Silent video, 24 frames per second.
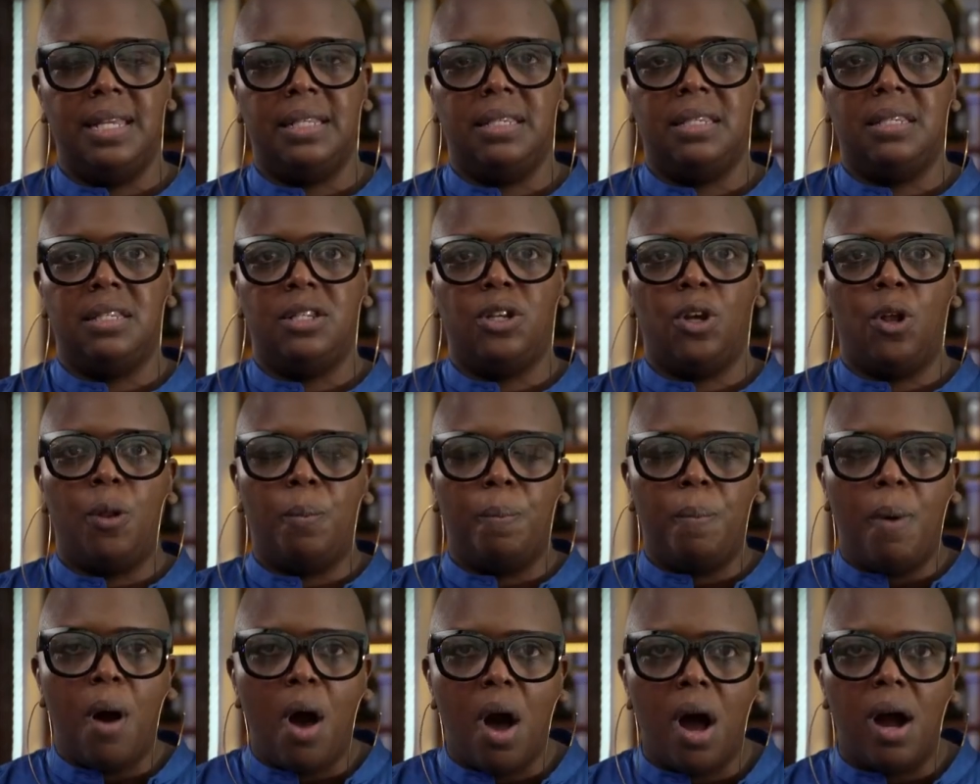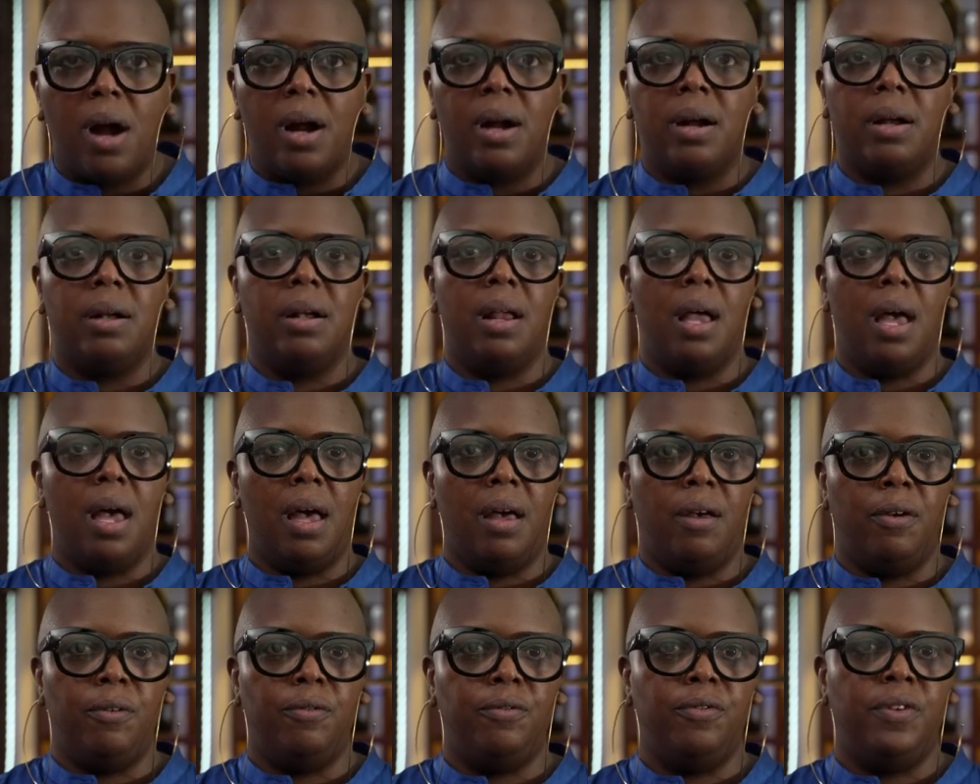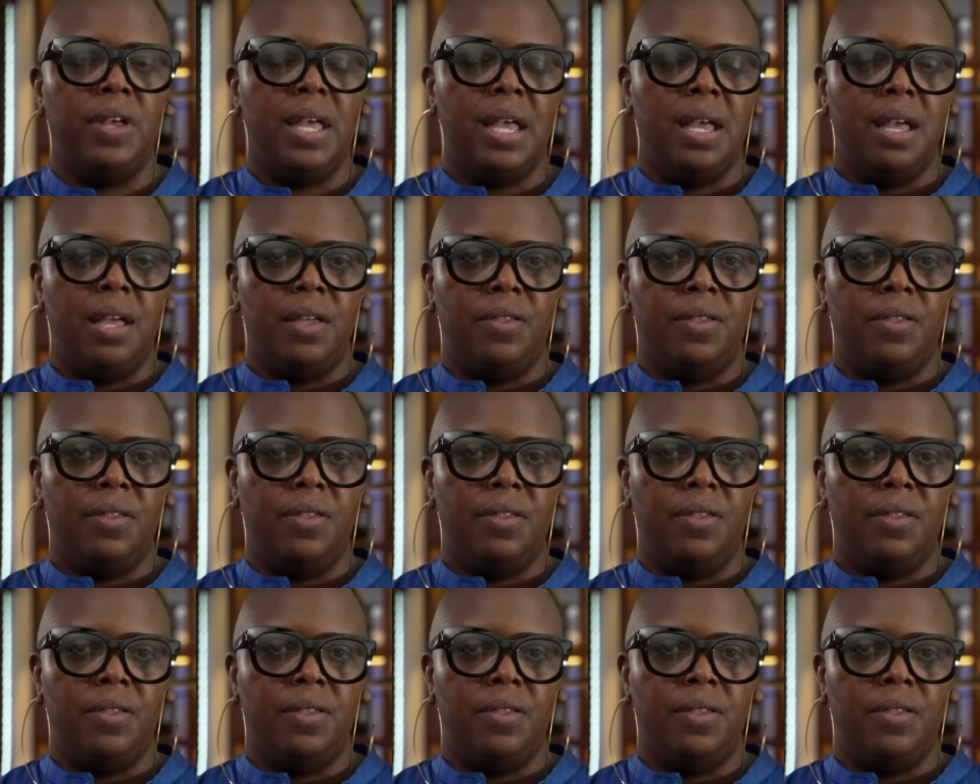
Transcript: It's still part of